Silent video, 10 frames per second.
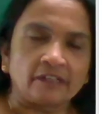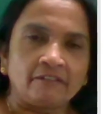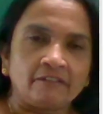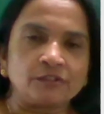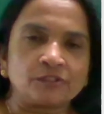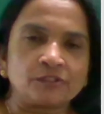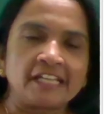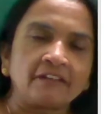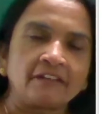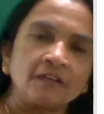We use
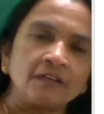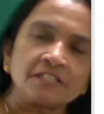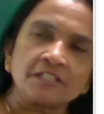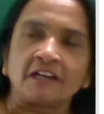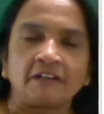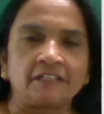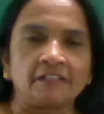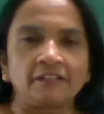that one also according